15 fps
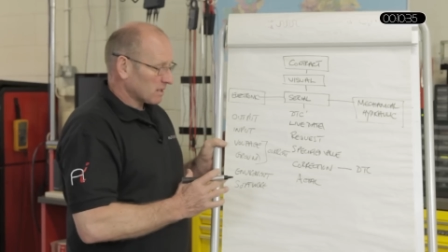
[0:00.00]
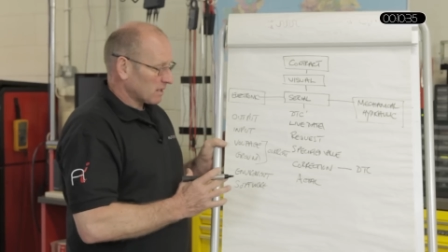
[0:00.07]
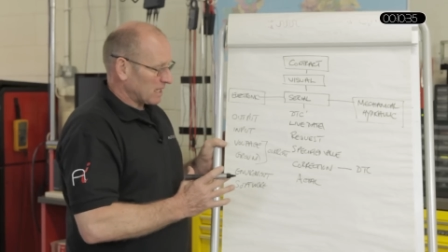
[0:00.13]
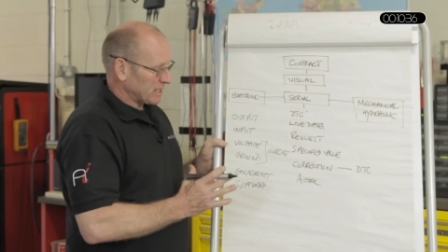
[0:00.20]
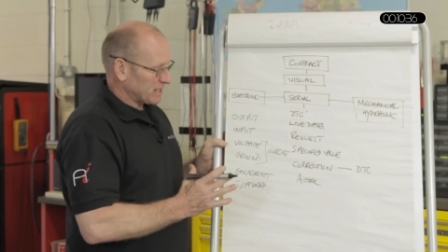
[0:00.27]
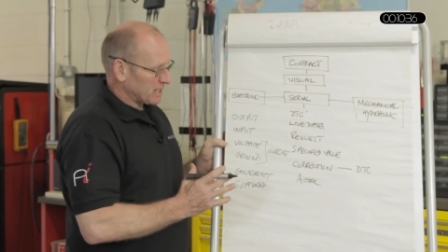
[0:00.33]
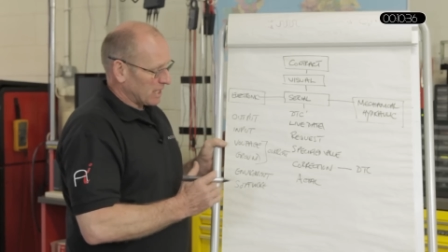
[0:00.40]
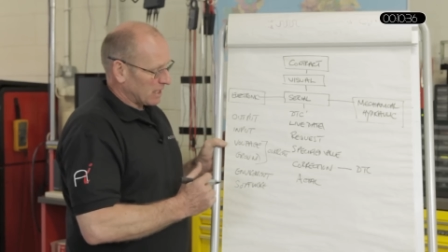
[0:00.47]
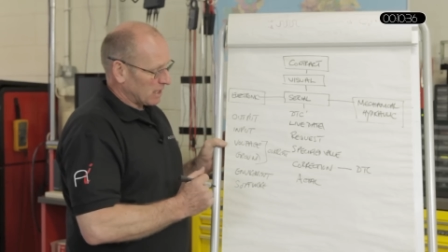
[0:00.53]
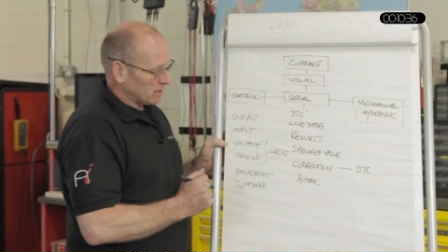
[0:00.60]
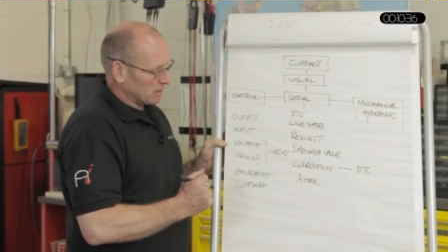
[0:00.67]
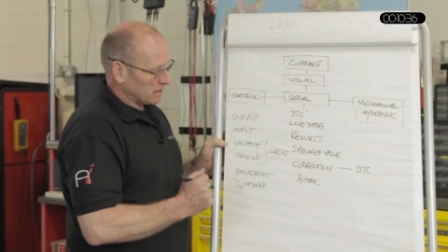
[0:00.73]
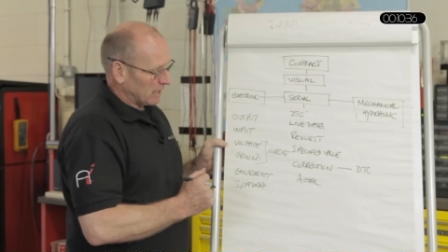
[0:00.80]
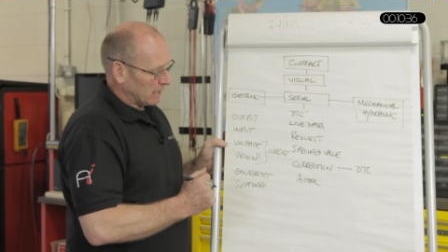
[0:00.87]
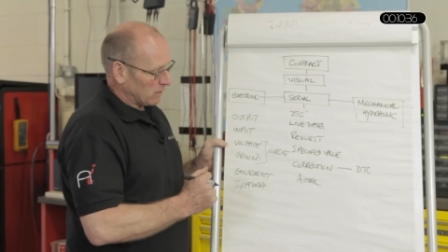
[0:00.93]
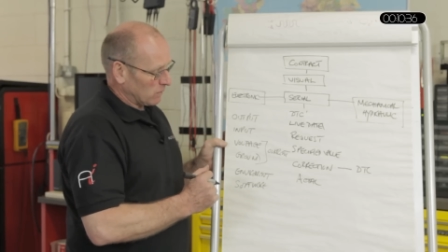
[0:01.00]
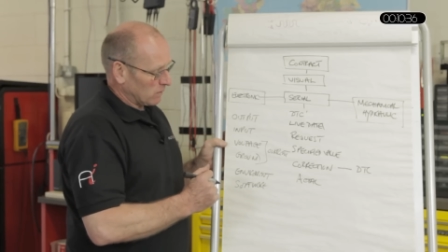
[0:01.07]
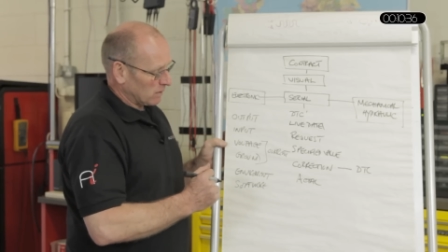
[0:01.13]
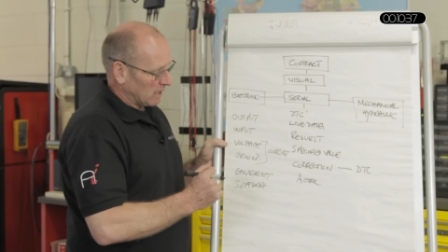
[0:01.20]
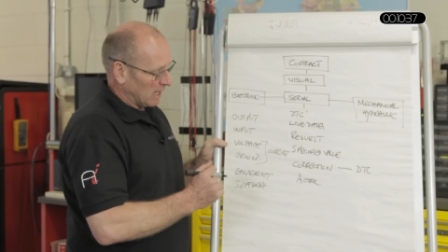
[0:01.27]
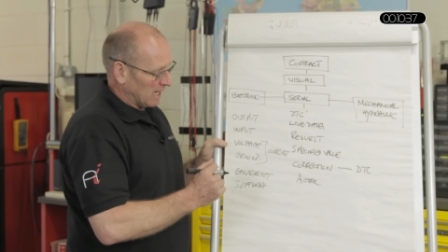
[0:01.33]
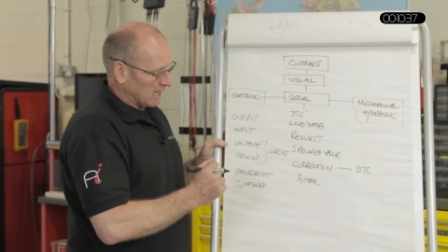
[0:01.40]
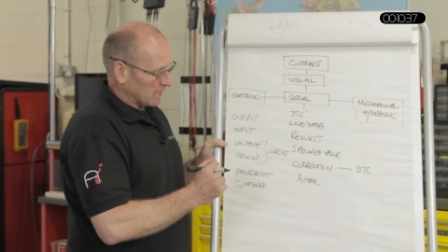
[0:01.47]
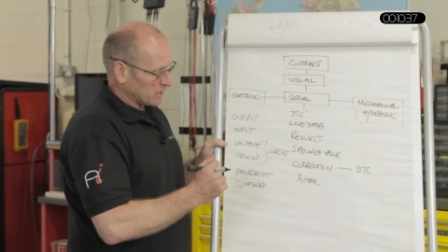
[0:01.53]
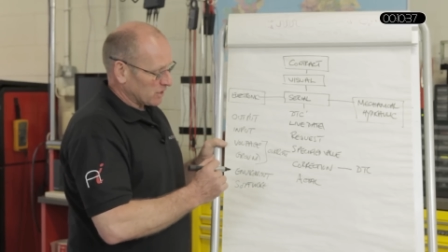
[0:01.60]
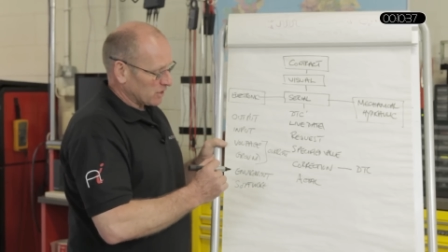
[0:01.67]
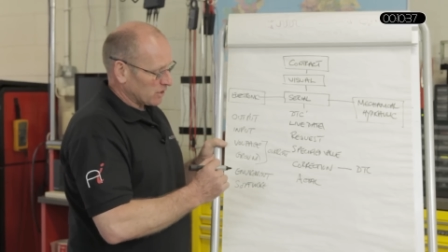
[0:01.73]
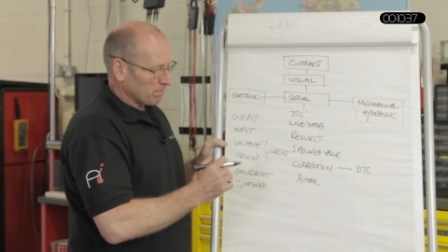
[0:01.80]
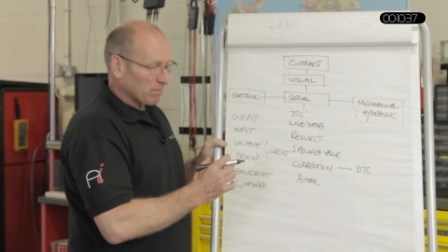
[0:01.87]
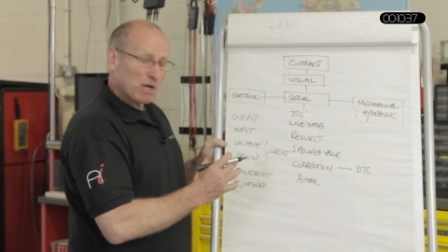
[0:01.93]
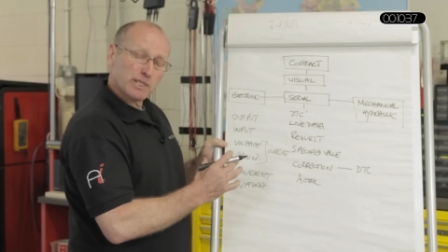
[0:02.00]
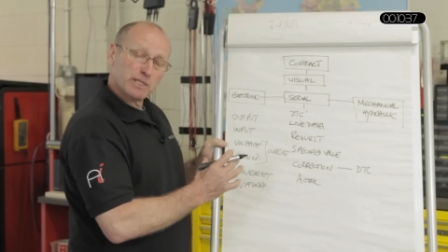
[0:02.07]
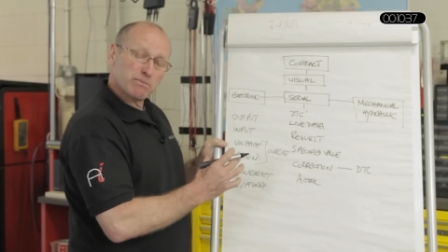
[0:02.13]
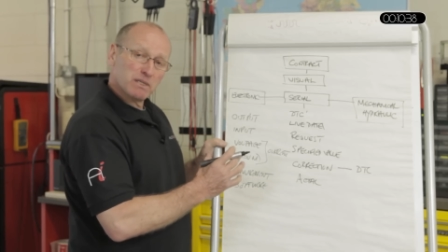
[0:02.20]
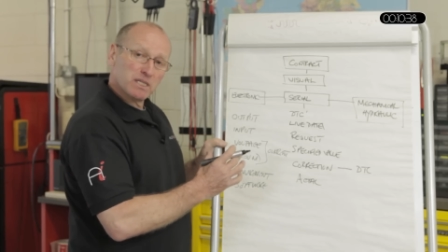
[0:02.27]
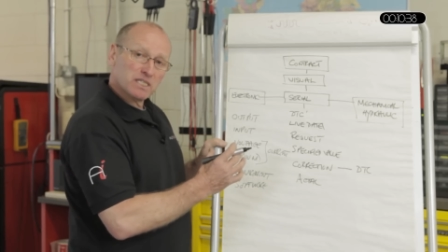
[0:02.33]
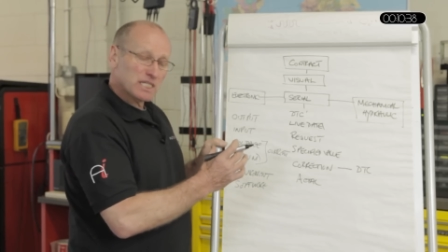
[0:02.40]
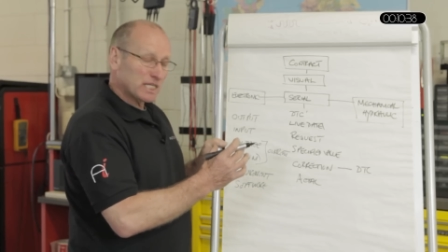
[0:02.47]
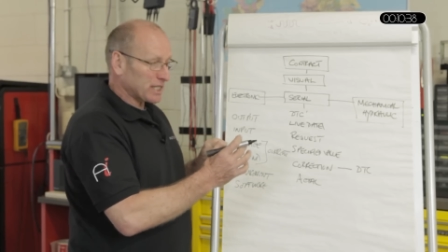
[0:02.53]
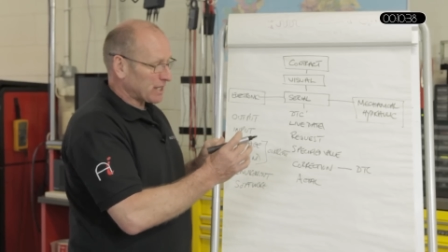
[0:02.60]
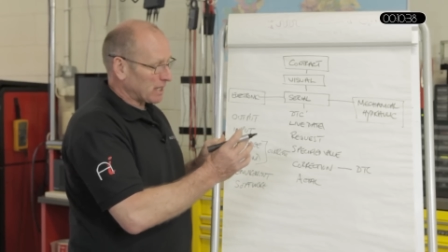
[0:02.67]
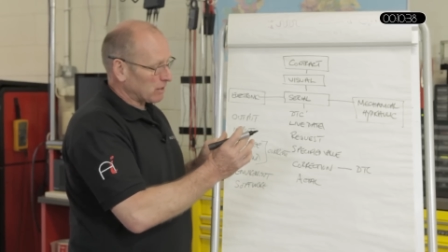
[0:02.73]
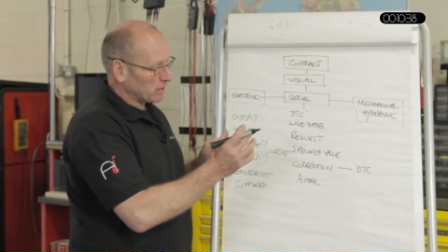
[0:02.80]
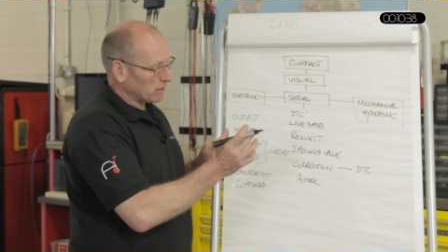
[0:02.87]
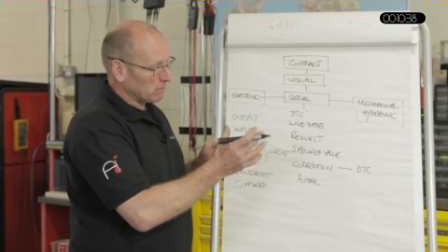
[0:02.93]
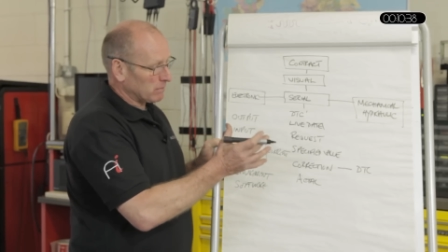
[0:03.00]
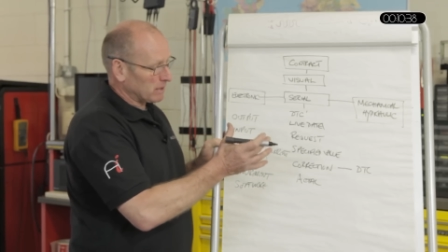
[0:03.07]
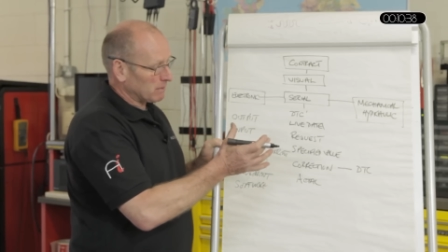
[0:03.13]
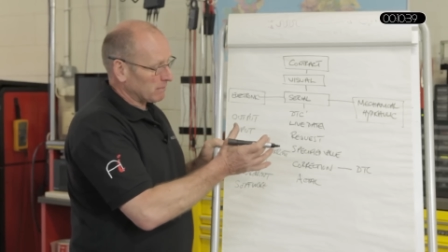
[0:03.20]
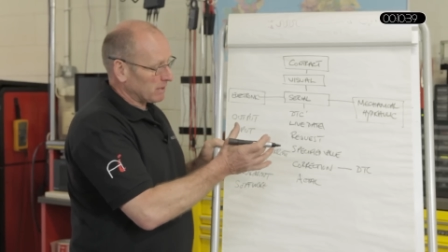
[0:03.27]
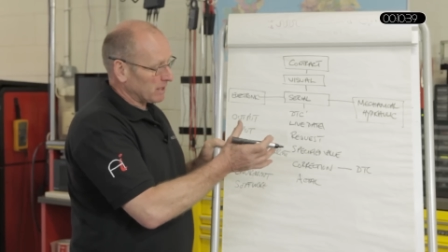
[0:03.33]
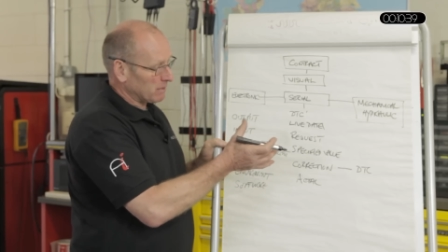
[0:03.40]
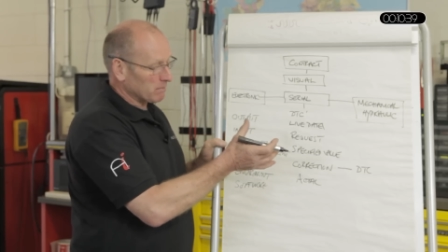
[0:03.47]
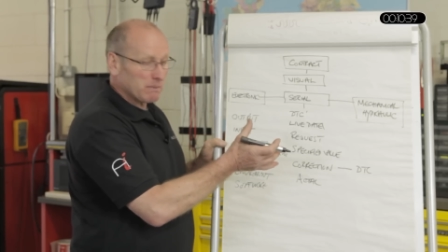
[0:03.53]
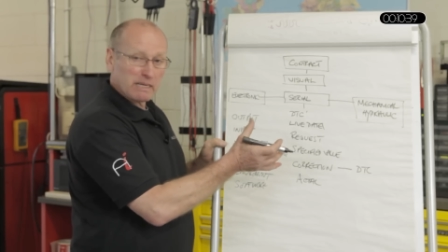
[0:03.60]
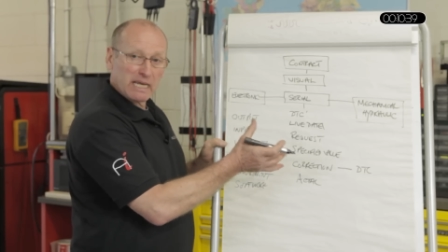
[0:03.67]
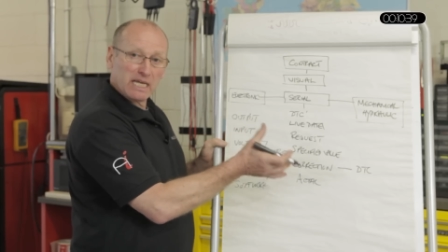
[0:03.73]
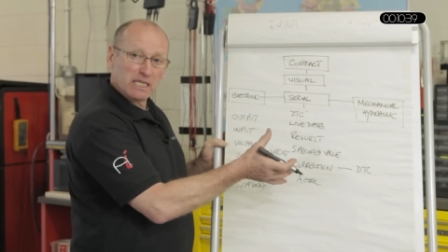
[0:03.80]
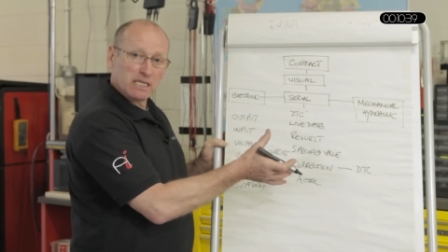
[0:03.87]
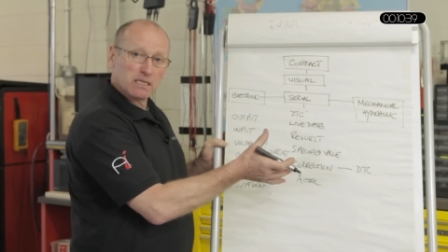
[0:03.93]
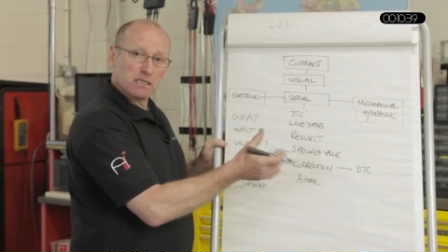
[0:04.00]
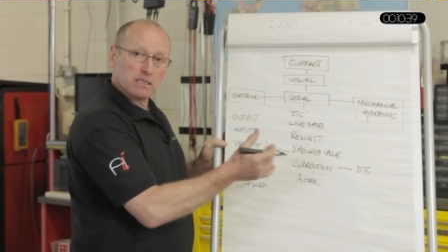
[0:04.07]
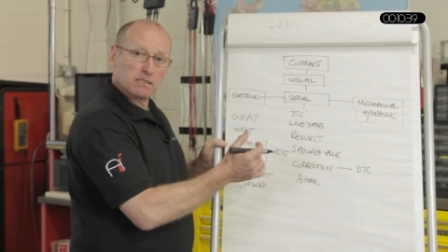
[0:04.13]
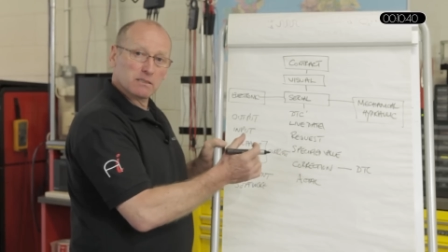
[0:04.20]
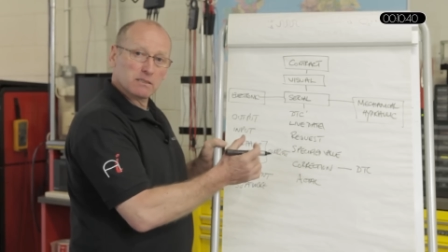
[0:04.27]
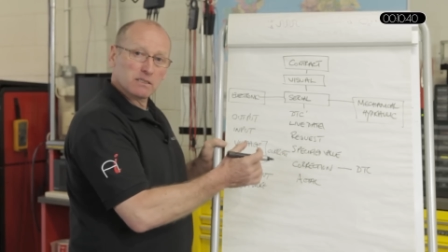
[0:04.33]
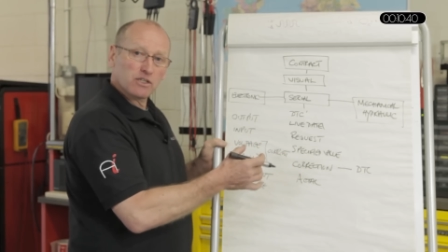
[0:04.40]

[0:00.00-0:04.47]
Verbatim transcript: let's take a look now at the possibilities down the, me the mechanical